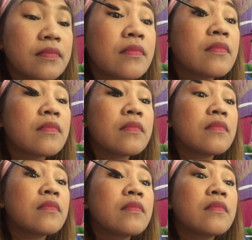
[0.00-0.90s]

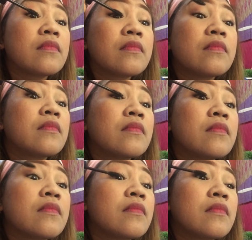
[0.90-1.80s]

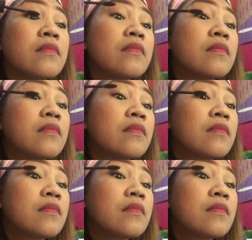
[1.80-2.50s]
Nobody speaks.